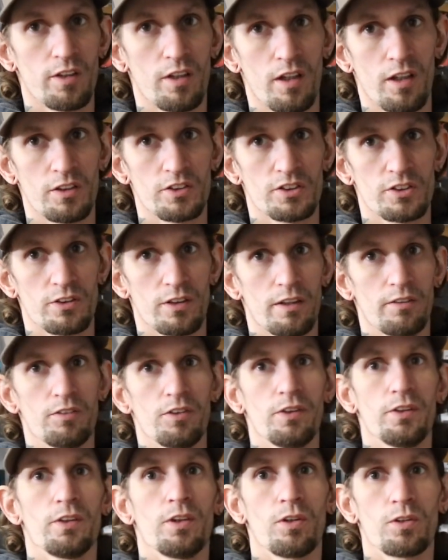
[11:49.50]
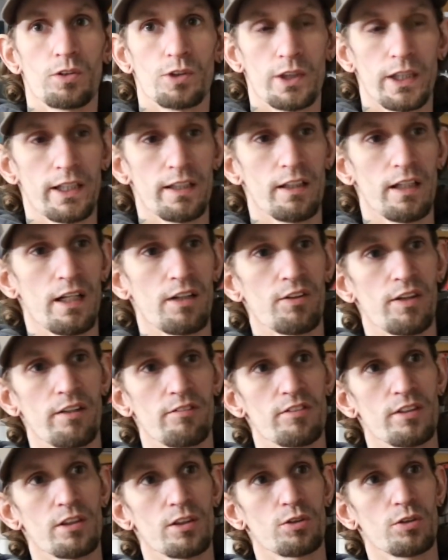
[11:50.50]
on, so I really don't care how
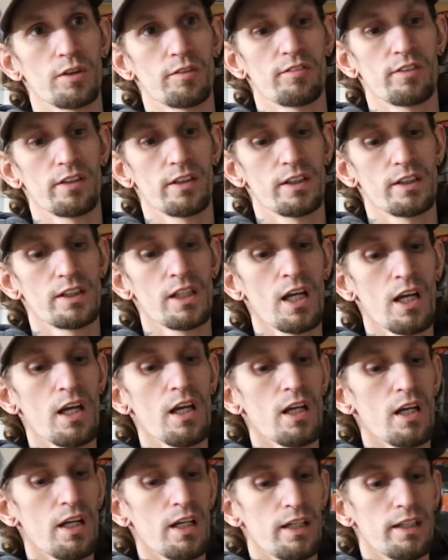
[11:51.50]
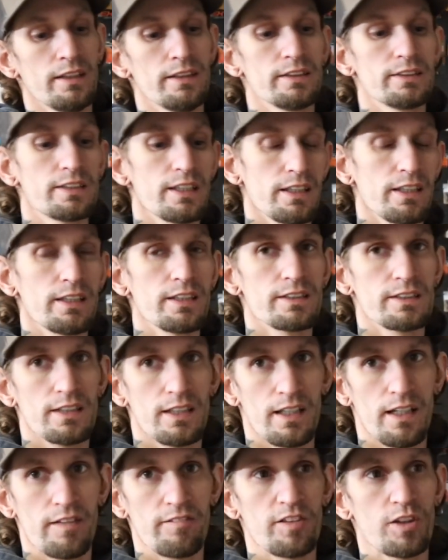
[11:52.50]
heavy the quiver is. It is
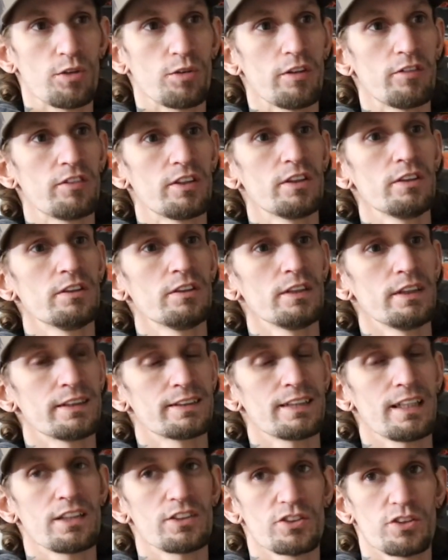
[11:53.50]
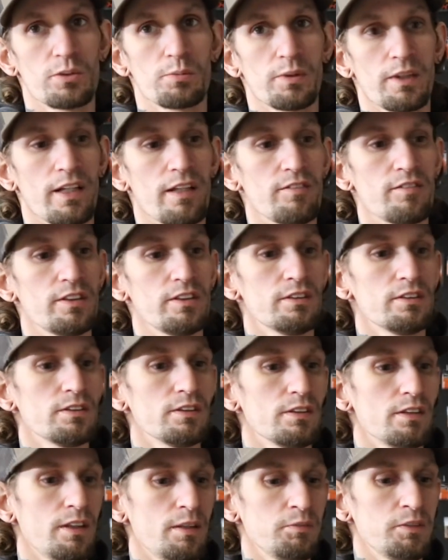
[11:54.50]
a heavy quiver. It's not super heavy.
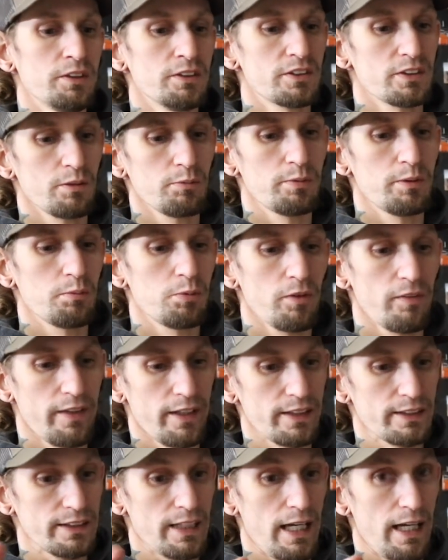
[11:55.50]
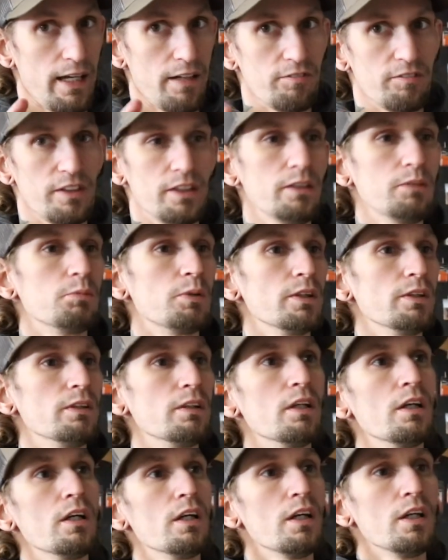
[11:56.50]
I mean, some people think it's heavy,
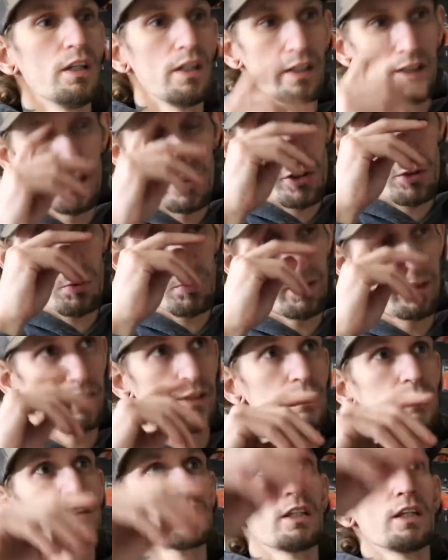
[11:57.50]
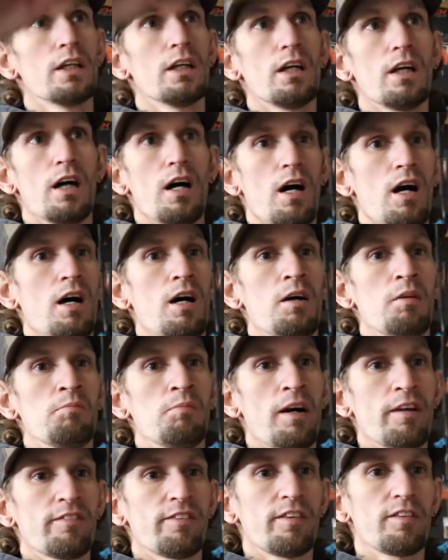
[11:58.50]
but it is what it is.
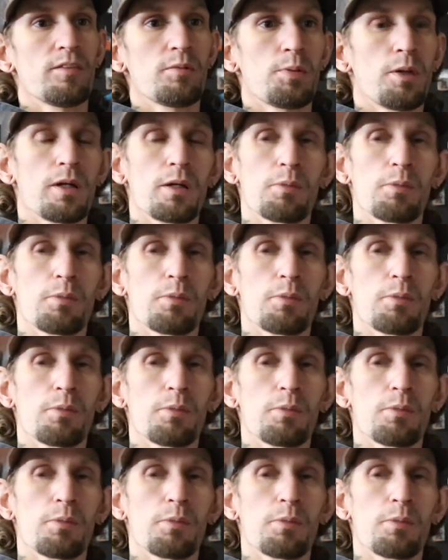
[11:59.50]
My favorite part